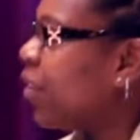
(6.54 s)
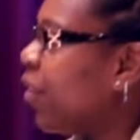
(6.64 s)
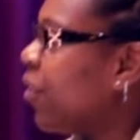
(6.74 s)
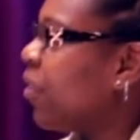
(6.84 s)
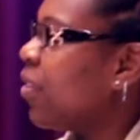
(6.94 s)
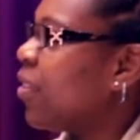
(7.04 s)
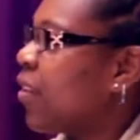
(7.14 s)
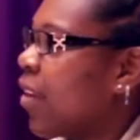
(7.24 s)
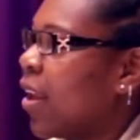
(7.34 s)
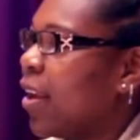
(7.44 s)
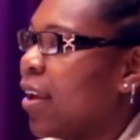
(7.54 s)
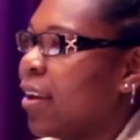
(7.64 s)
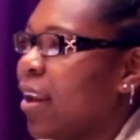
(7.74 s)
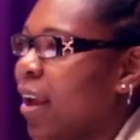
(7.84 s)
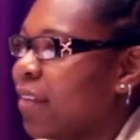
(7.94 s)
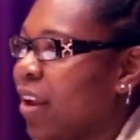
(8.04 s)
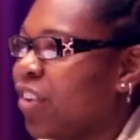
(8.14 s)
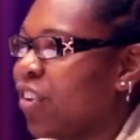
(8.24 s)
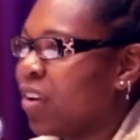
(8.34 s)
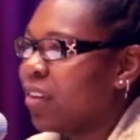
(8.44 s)
nurse and a
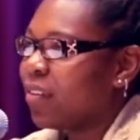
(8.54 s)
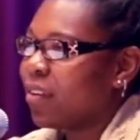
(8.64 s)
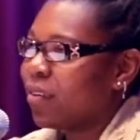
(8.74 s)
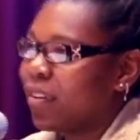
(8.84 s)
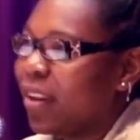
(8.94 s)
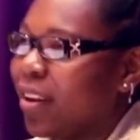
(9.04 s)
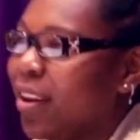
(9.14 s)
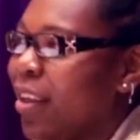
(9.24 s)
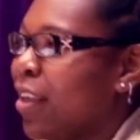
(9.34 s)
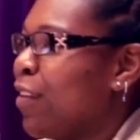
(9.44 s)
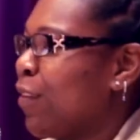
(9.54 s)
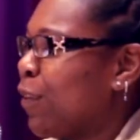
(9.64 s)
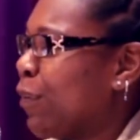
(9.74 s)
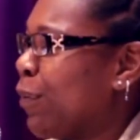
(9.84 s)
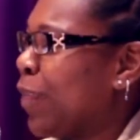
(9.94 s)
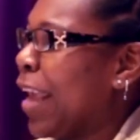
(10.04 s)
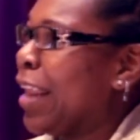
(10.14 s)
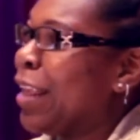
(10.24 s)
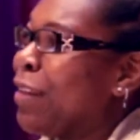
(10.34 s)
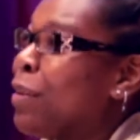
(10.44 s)
lactation consultant. So
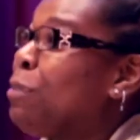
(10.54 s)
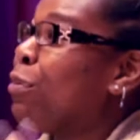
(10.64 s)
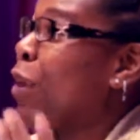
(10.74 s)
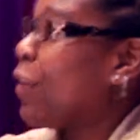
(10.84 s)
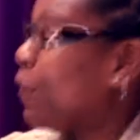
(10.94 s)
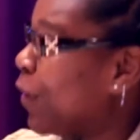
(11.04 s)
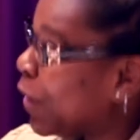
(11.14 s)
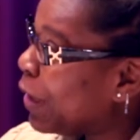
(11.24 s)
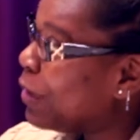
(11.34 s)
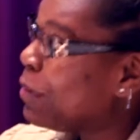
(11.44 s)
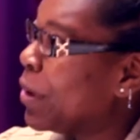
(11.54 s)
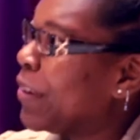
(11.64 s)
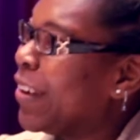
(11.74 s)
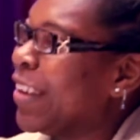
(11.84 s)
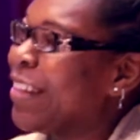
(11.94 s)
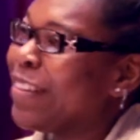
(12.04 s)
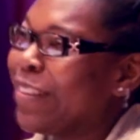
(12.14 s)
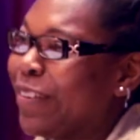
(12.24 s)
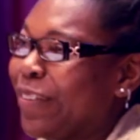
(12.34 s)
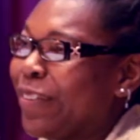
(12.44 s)
that is a breastfeeding specialist.
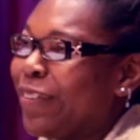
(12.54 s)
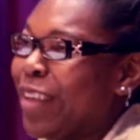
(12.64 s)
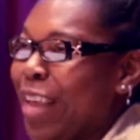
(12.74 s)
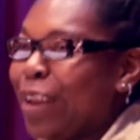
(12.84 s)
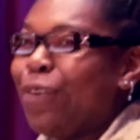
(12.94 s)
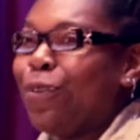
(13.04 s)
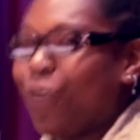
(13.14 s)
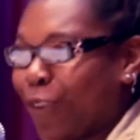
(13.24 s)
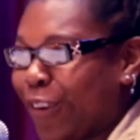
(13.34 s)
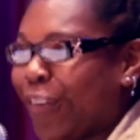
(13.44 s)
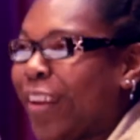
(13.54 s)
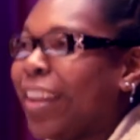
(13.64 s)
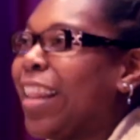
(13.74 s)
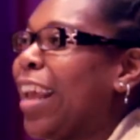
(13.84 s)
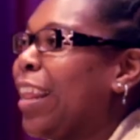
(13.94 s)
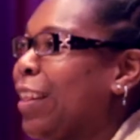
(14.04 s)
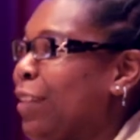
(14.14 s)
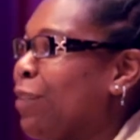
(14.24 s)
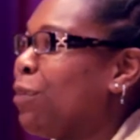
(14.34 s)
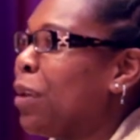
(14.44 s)
So nutrition, that
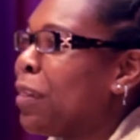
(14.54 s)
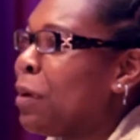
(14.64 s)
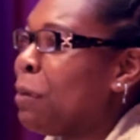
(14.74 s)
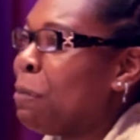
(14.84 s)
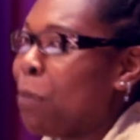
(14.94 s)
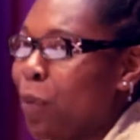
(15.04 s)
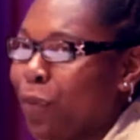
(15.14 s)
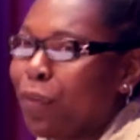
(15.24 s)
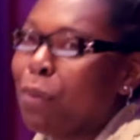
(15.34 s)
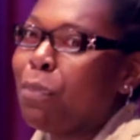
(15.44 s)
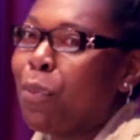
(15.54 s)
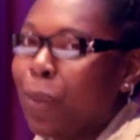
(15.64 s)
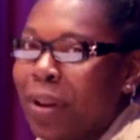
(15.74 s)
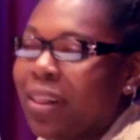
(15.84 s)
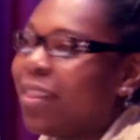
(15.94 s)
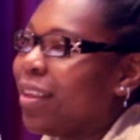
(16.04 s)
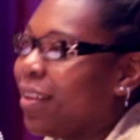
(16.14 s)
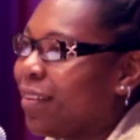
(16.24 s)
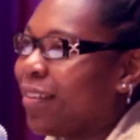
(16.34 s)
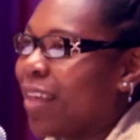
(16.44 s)
is one of the most important
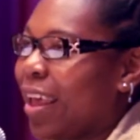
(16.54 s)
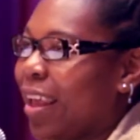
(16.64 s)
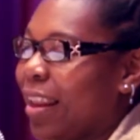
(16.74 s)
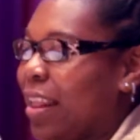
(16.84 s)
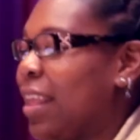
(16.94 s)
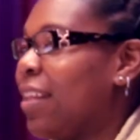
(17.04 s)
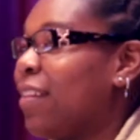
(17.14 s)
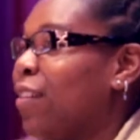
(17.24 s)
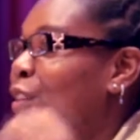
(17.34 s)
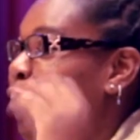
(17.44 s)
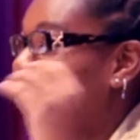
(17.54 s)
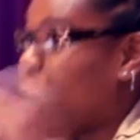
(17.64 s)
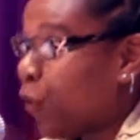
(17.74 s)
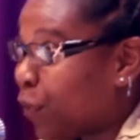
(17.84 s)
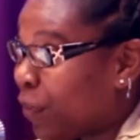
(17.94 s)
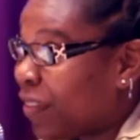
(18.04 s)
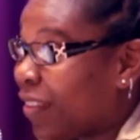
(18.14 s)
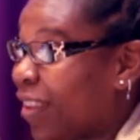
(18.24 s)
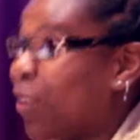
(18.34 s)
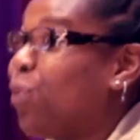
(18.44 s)
things that is the first
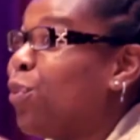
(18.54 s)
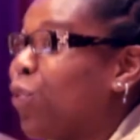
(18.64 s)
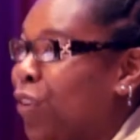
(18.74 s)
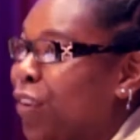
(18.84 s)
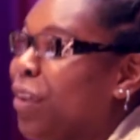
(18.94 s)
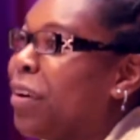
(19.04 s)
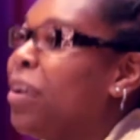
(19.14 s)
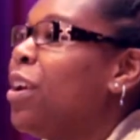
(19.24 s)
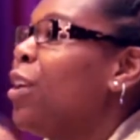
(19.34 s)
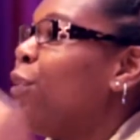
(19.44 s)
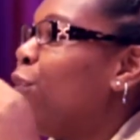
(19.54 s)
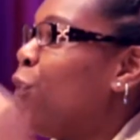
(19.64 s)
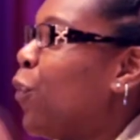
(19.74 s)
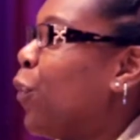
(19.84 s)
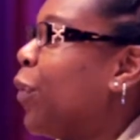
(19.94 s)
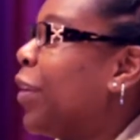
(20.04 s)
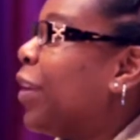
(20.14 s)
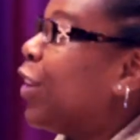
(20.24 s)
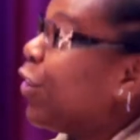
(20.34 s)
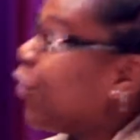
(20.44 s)
nutrition
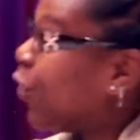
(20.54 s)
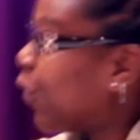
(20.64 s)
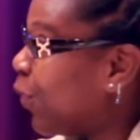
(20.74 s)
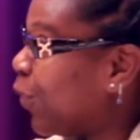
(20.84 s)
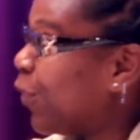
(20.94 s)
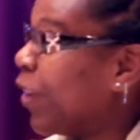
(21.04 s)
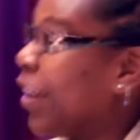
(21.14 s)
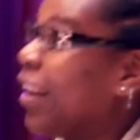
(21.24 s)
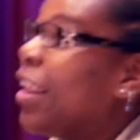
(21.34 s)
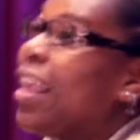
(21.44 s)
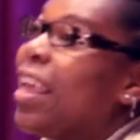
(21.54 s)
for children.